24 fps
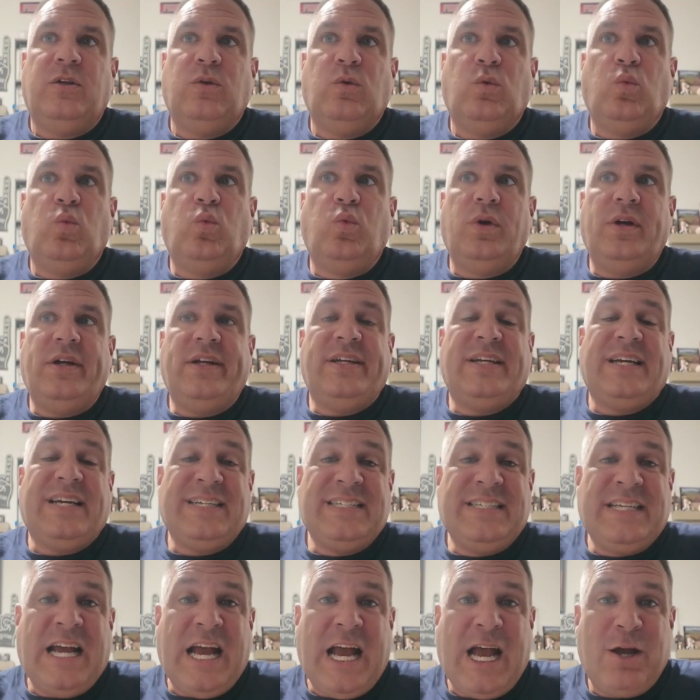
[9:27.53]
What
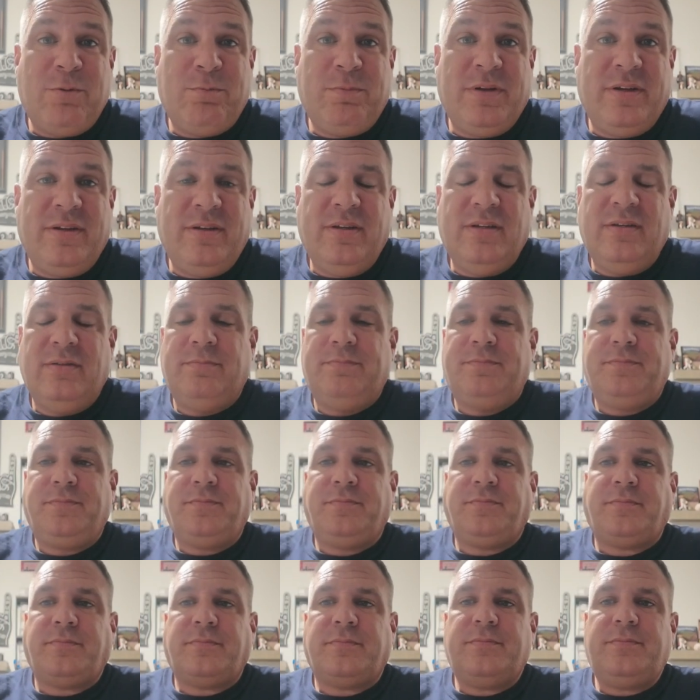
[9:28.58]
has happened
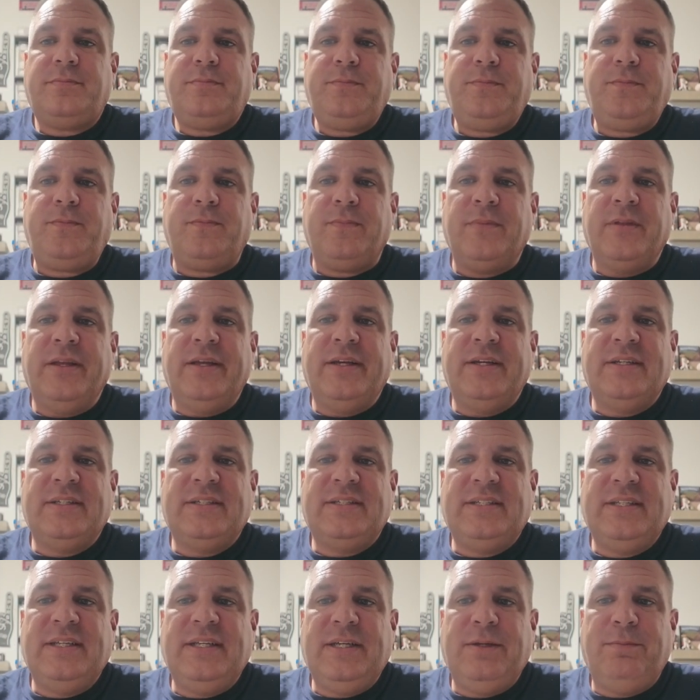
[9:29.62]

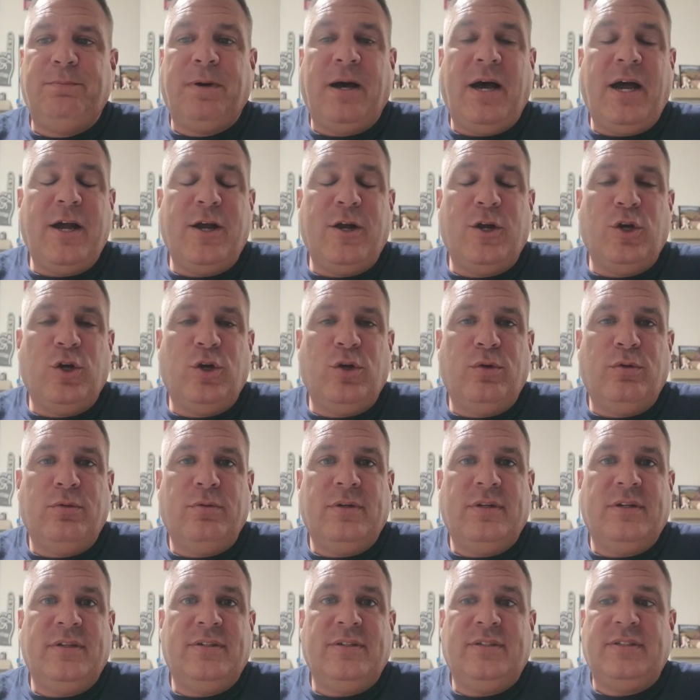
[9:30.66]
is the buyer
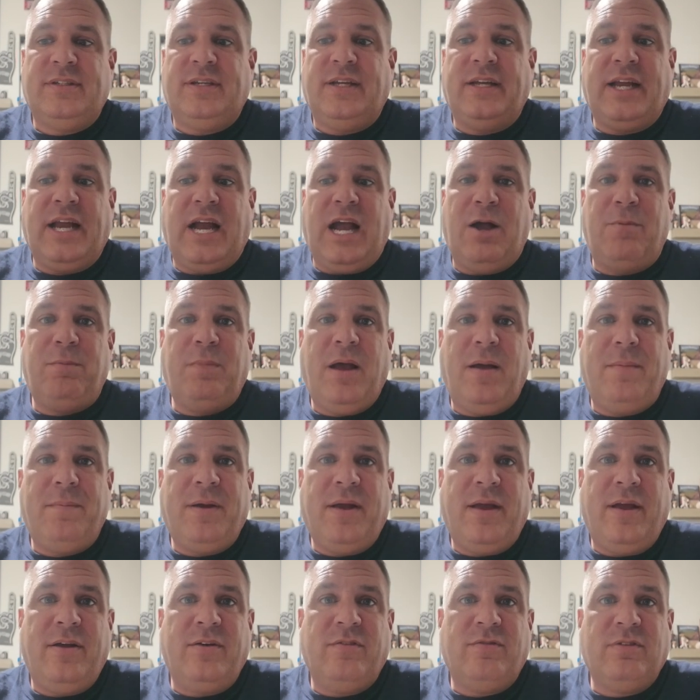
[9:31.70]
is like, I'm not
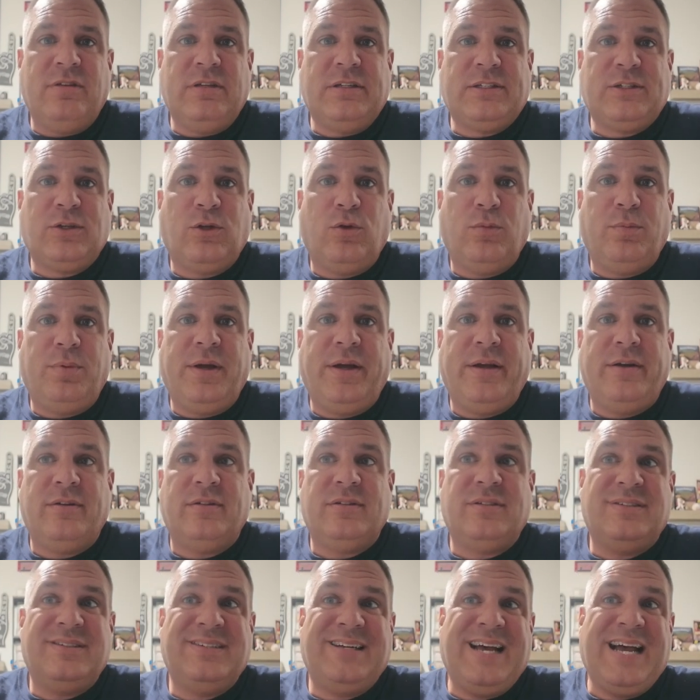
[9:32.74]
paying for the solar
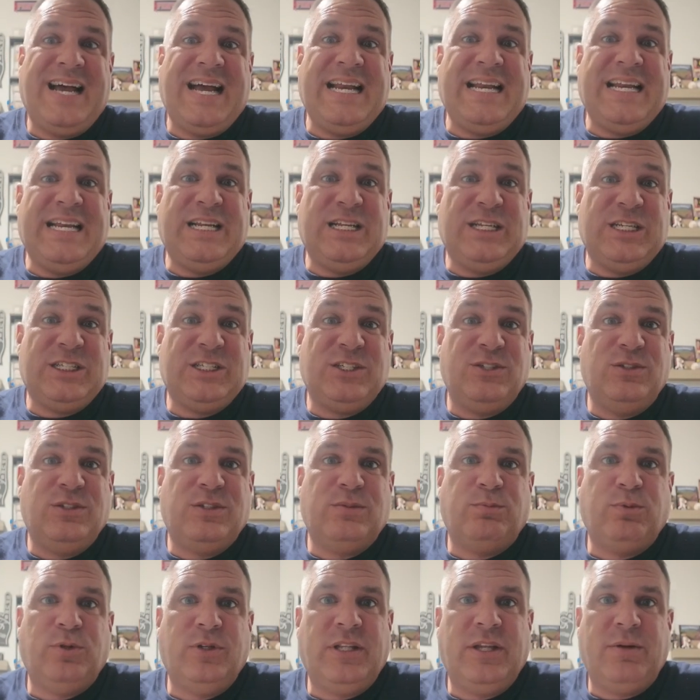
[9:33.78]
panels. I didn't choose
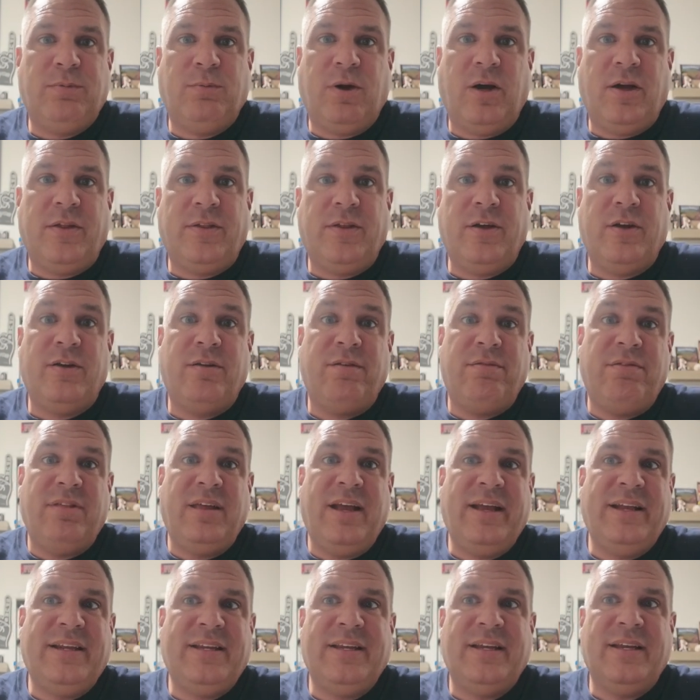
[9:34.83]
to put them on there.
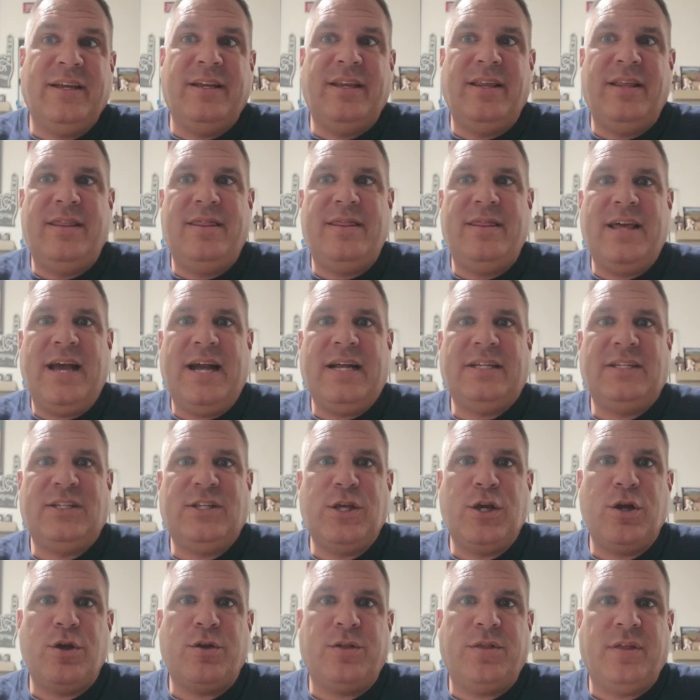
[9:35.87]
They did. That's
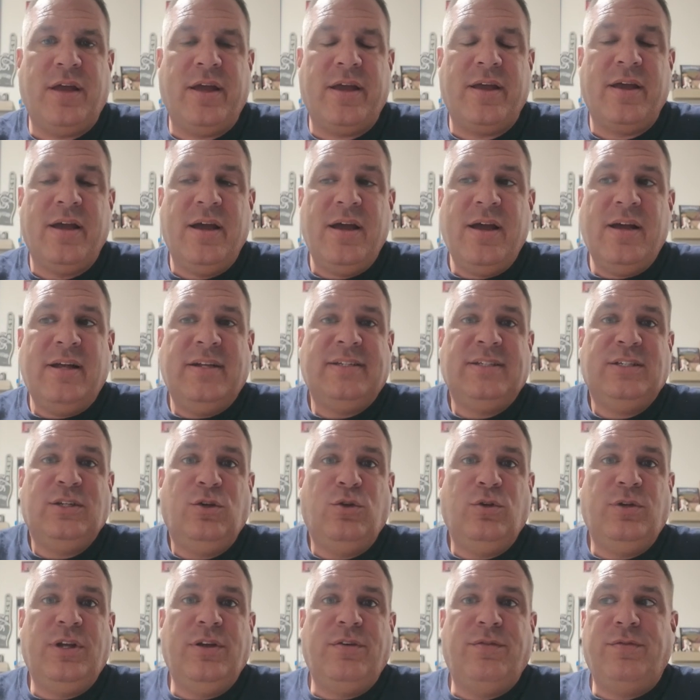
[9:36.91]
their thing. It's
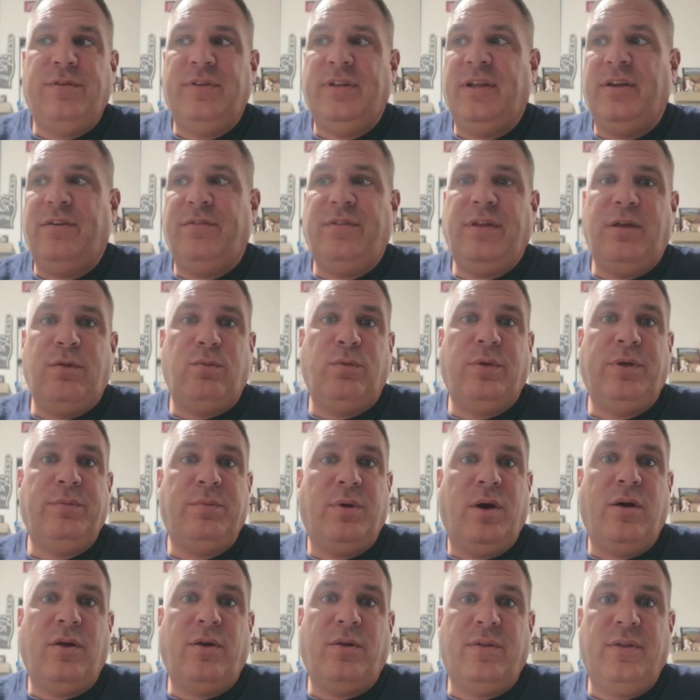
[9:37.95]
no different than if they
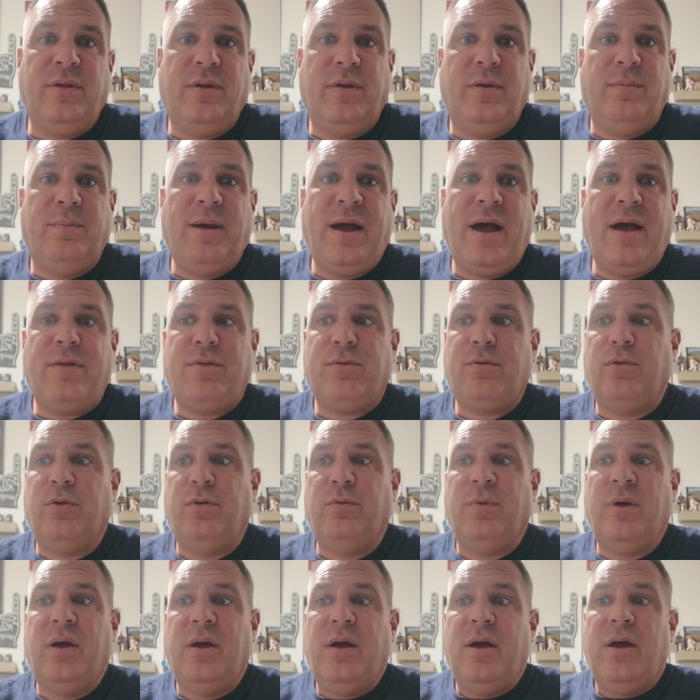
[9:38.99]
remodeled the
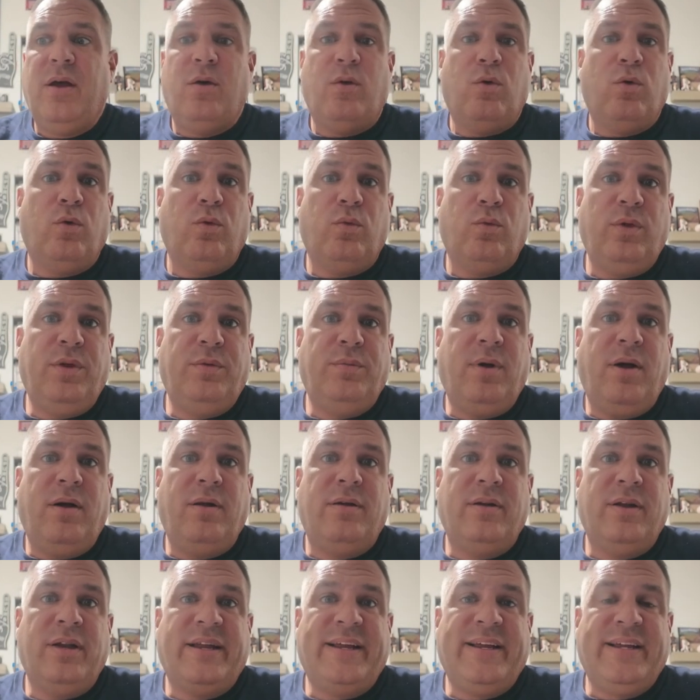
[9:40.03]
bathroom or
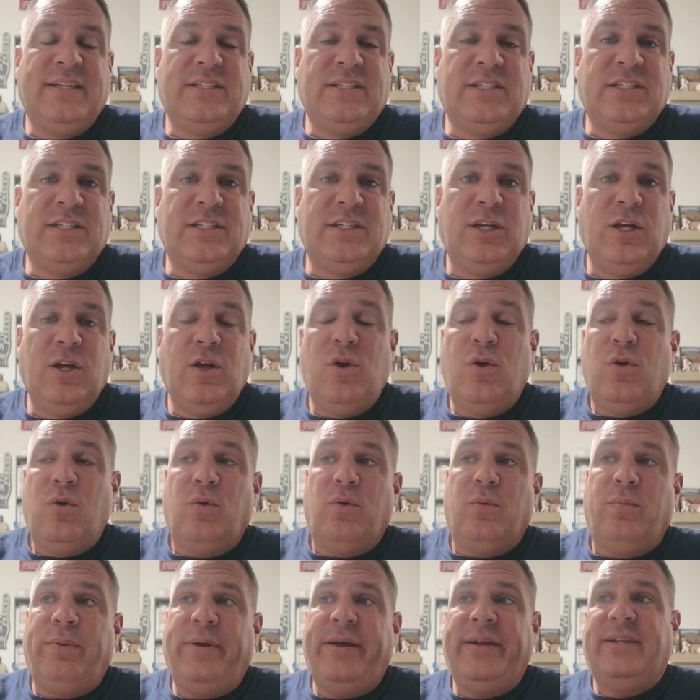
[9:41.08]
remodeled the kitchen
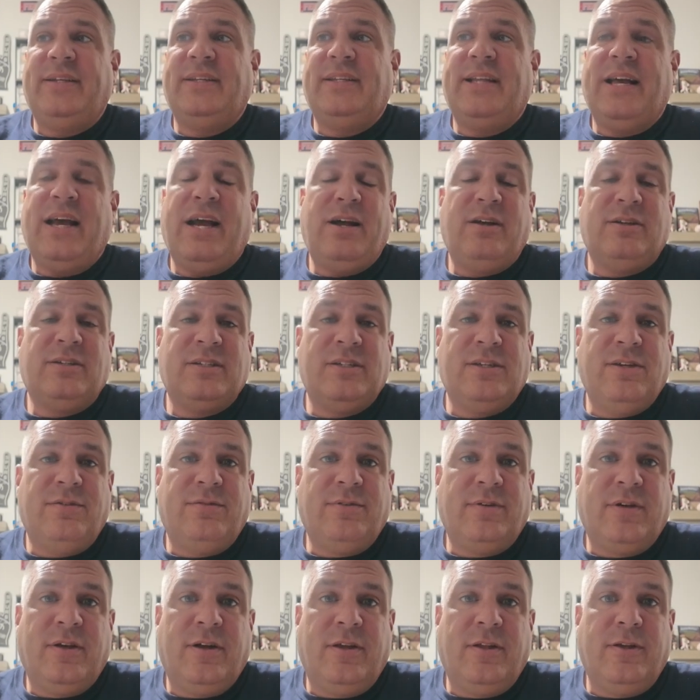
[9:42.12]
or painted the house a
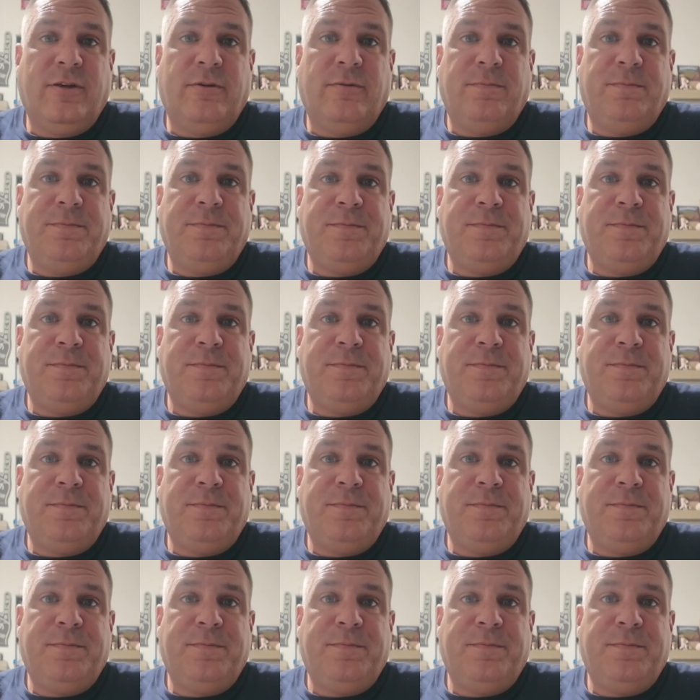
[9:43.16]
different color.